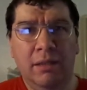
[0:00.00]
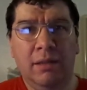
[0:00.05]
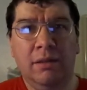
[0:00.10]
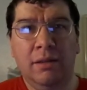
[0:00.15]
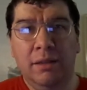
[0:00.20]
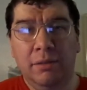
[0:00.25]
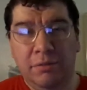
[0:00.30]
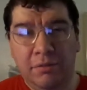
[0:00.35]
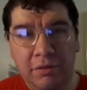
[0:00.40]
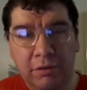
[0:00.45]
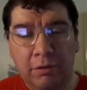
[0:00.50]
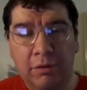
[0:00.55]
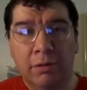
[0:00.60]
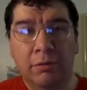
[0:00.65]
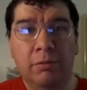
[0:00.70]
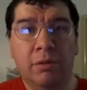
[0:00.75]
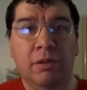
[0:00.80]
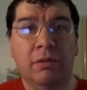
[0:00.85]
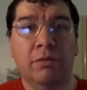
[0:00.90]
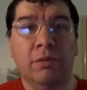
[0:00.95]
you know, he was the
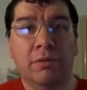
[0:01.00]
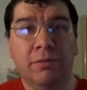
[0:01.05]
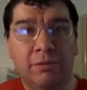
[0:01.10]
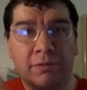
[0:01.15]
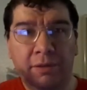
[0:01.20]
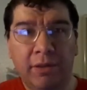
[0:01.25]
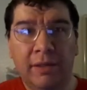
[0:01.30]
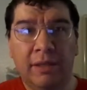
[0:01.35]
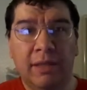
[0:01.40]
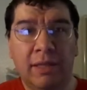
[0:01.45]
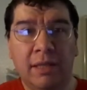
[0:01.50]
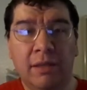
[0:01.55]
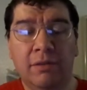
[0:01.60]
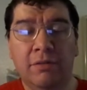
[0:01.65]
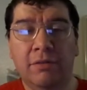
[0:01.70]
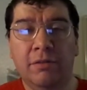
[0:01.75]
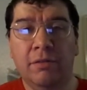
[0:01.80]
only one who could find out,